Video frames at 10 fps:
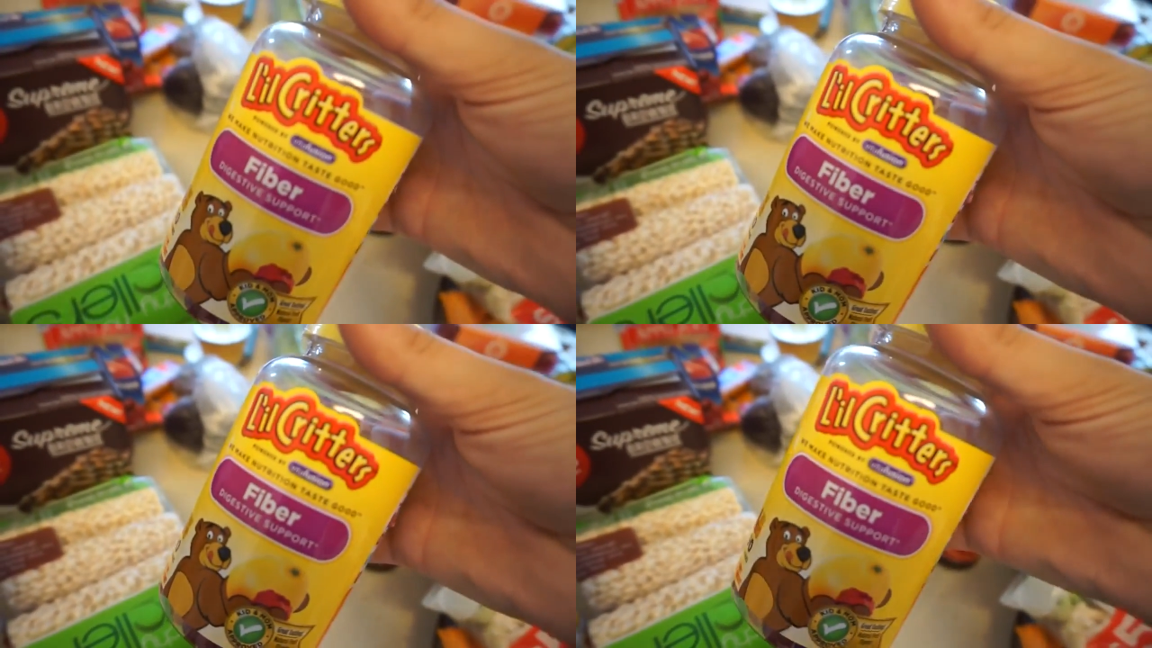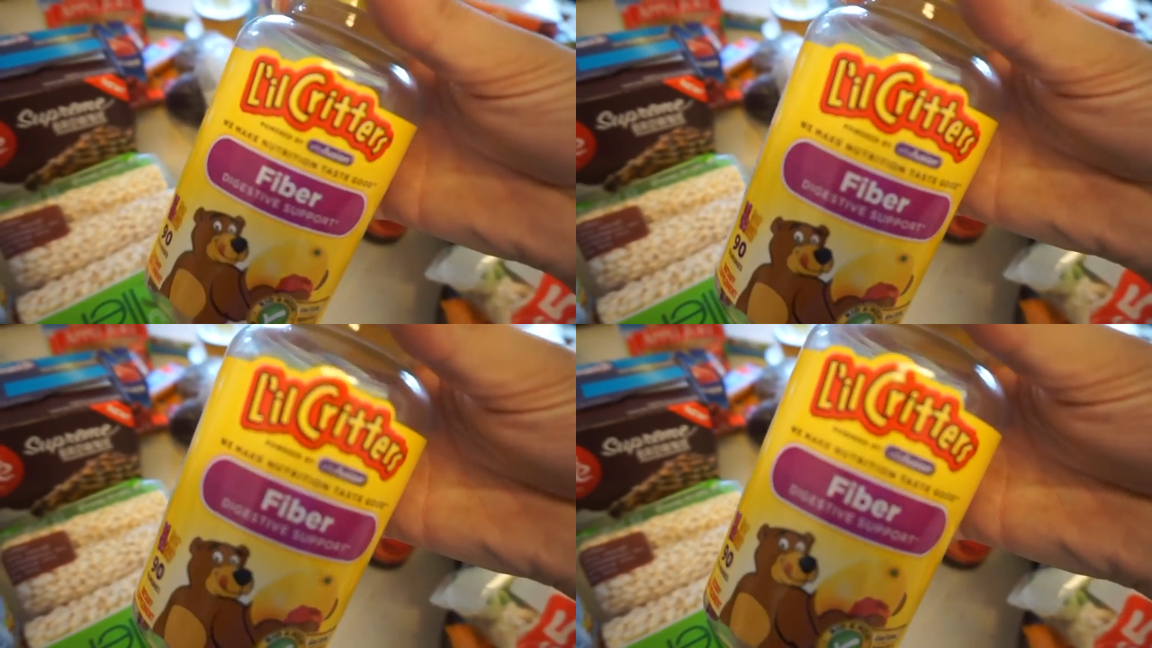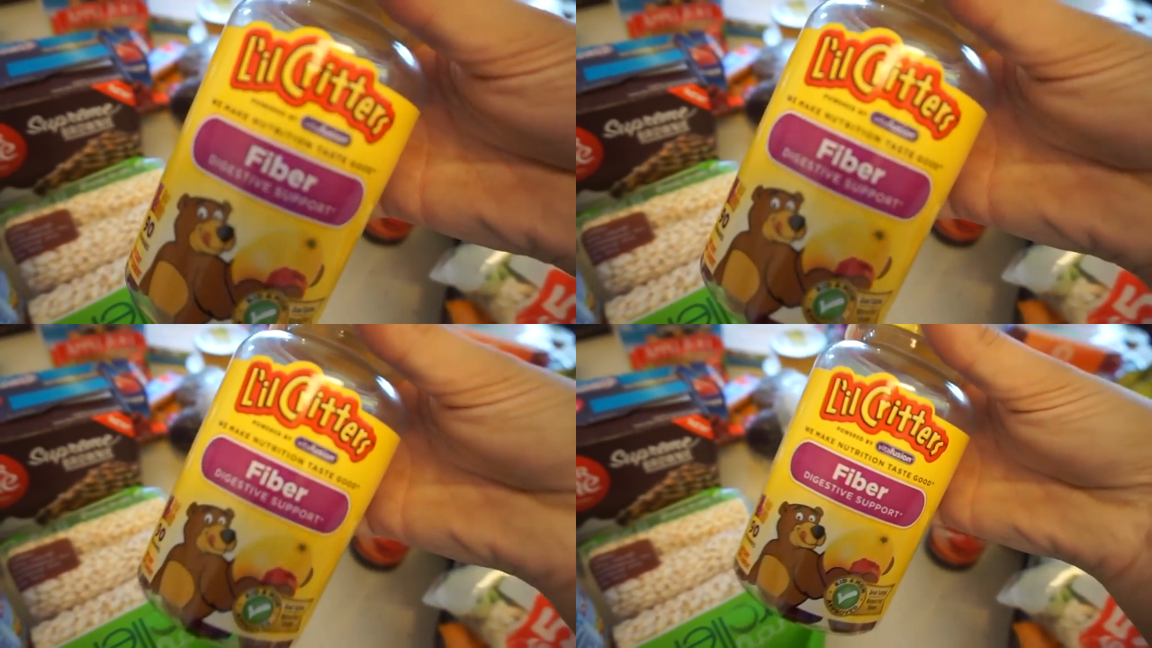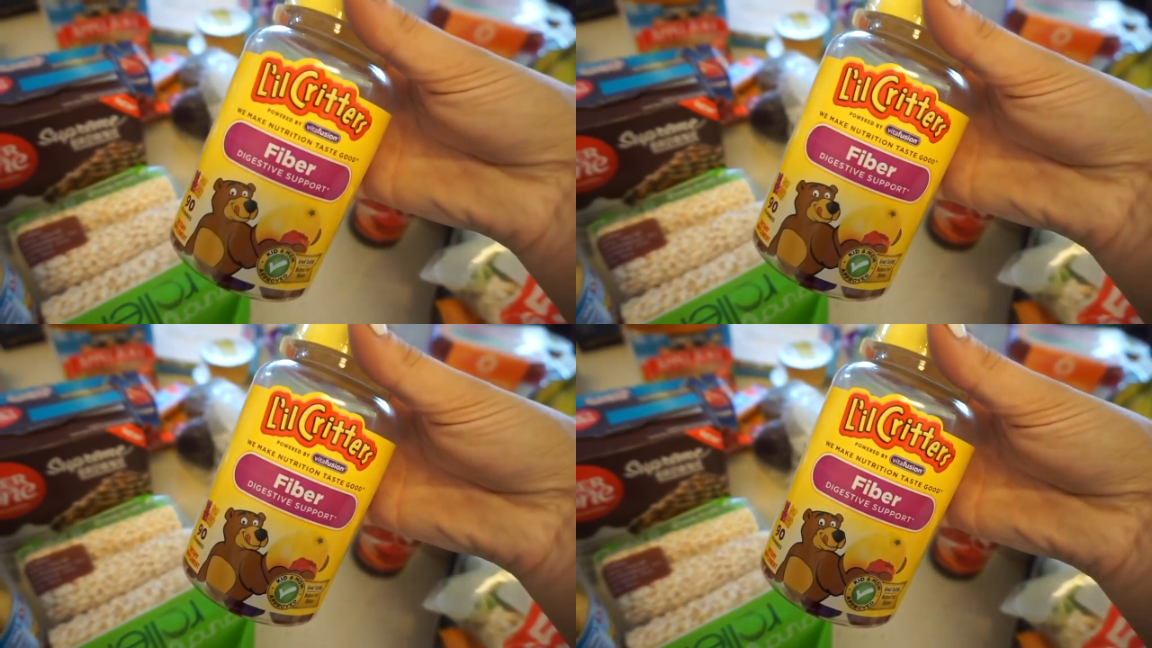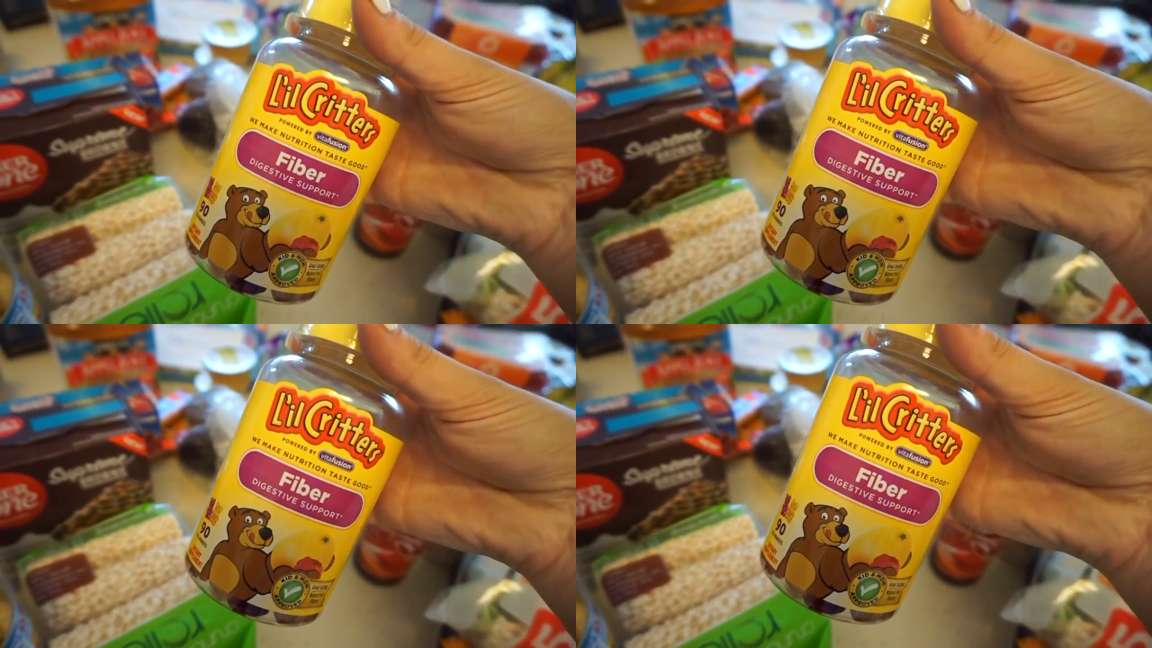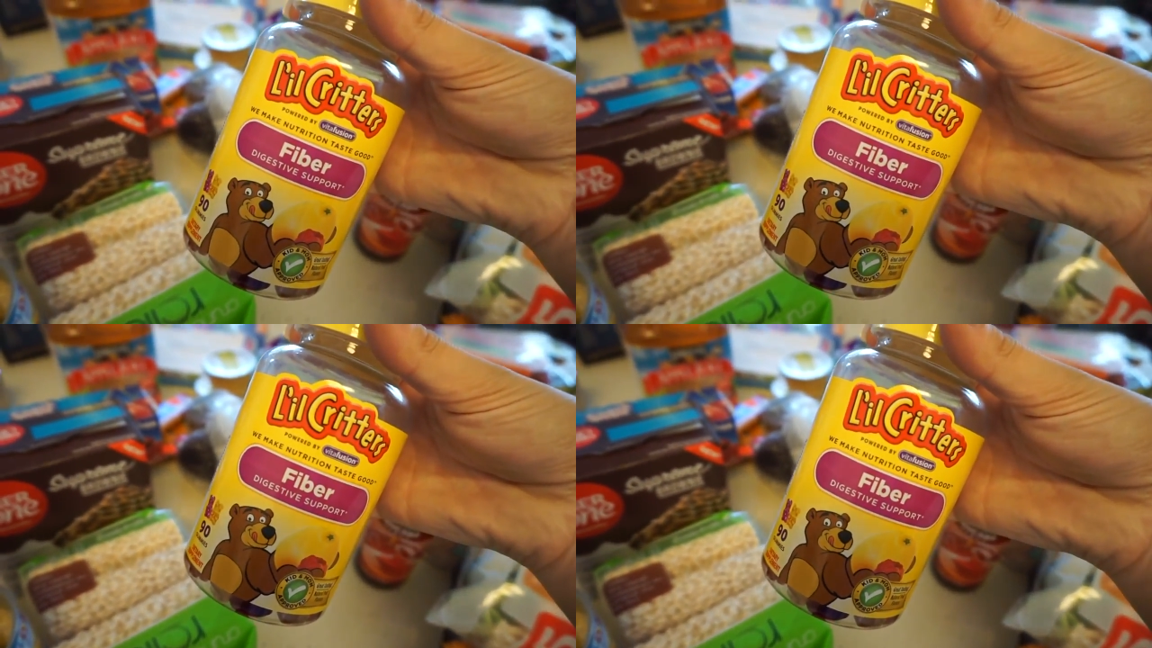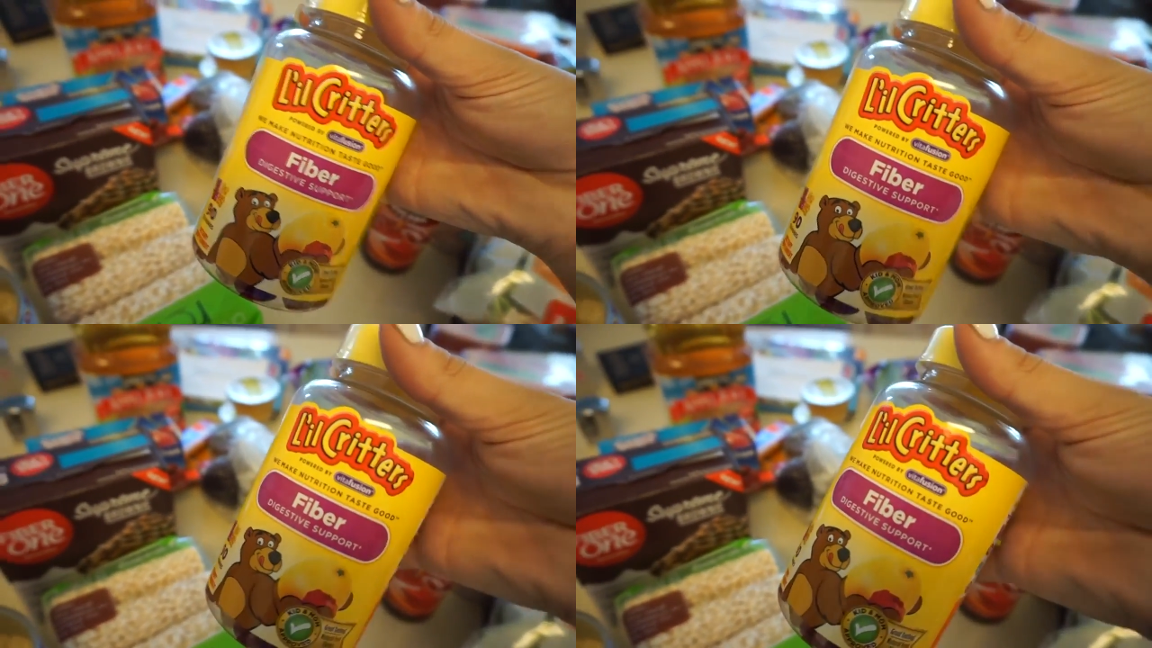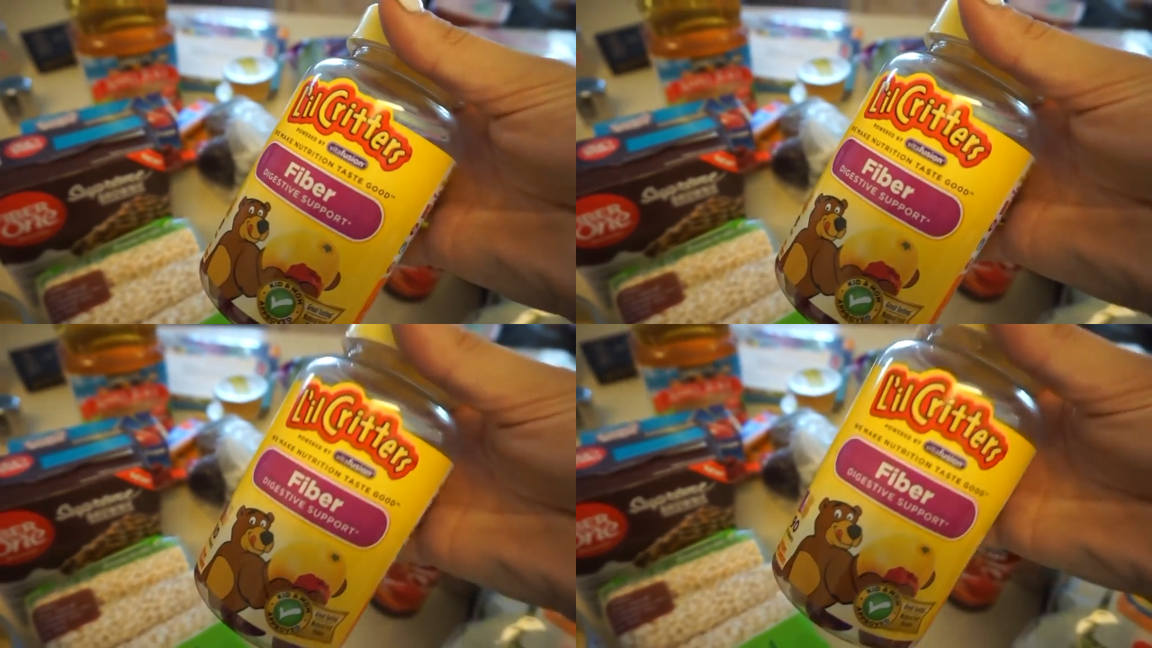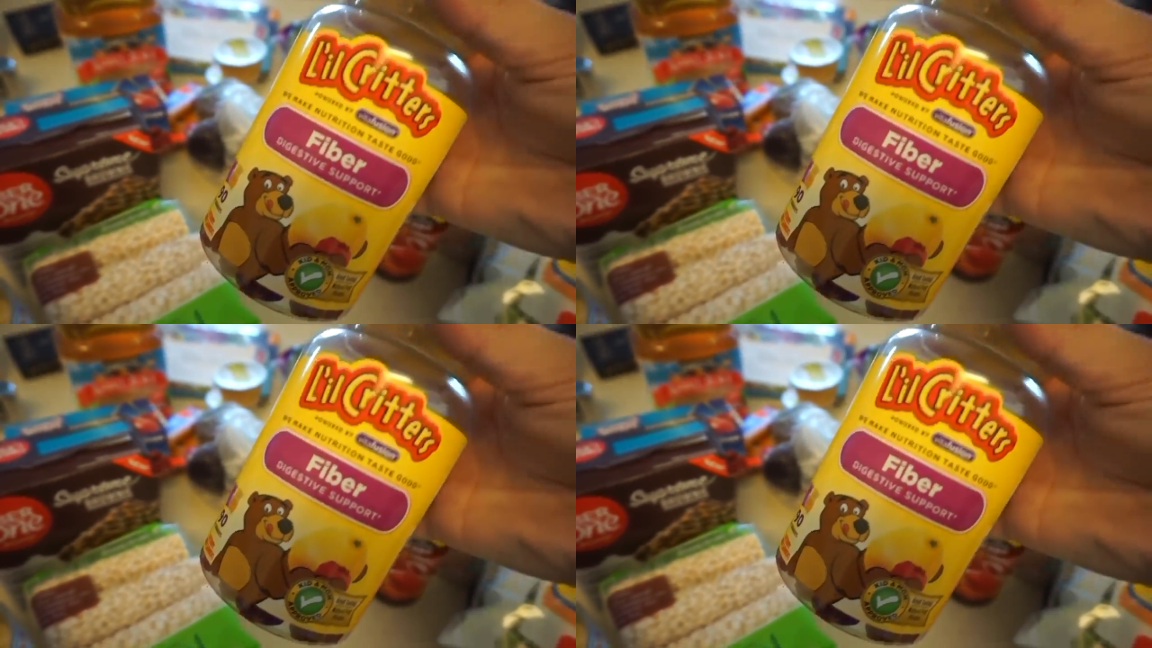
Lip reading: Nobody's mouth can be seen.